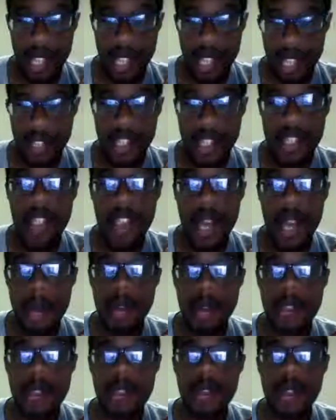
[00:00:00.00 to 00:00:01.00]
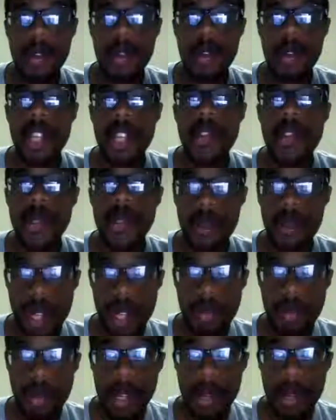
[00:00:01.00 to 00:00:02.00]
And in this episode,
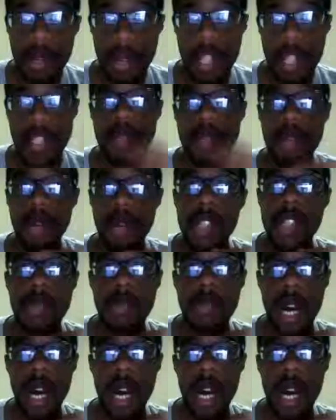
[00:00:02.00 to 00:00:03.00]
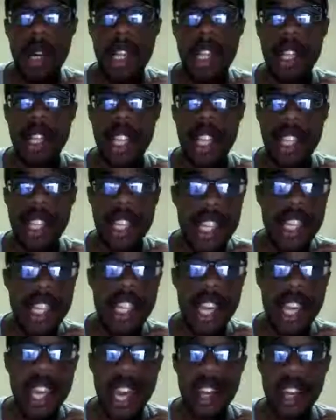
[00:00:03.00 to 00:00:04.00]
Squidward bets SpongeBob that he
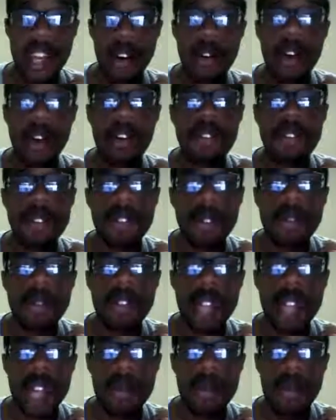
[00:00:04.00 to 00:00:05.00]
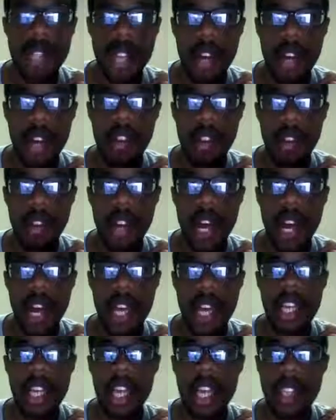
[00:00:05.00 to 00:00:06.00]
can't go a full day without
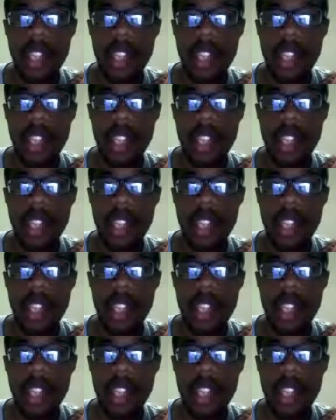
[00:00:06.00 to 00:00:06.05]
crying.